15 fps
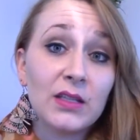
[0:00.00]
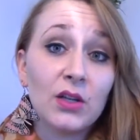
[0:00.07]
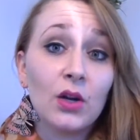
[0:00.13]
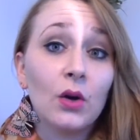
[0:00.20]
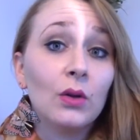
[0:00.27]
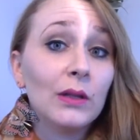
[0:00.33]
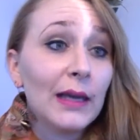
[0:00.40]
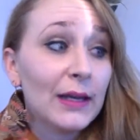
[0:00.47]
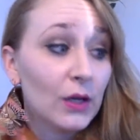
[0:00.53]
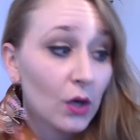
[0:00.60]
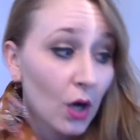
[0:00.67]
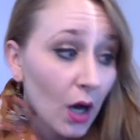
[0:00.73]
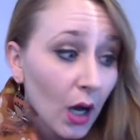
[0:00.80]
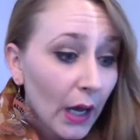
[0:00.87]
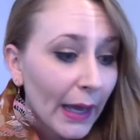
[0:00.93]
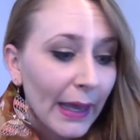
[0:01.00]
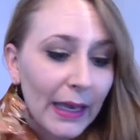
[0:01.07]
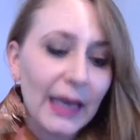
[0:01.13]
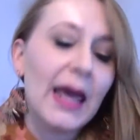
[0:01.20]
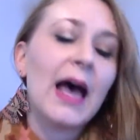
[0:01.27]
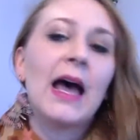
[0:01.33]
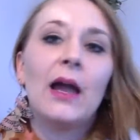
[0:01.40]
you know, later
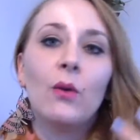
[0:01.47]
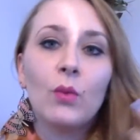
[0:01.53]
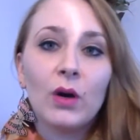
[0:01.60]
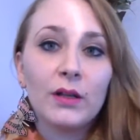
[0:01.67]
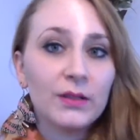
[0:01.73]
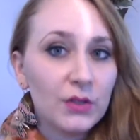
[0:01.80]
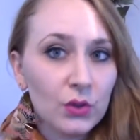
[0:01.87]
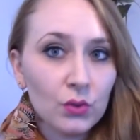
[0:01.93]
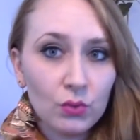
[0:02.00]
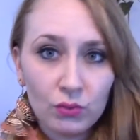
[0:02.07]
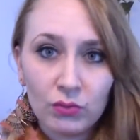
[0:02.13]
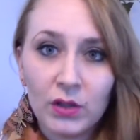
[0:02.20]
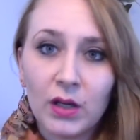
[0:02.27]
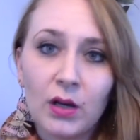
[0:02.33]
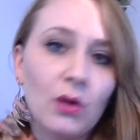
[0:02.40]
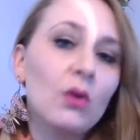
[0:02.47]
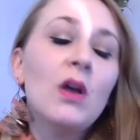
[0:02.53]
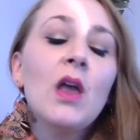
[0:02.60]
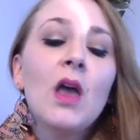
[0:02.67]
on I want to, you know,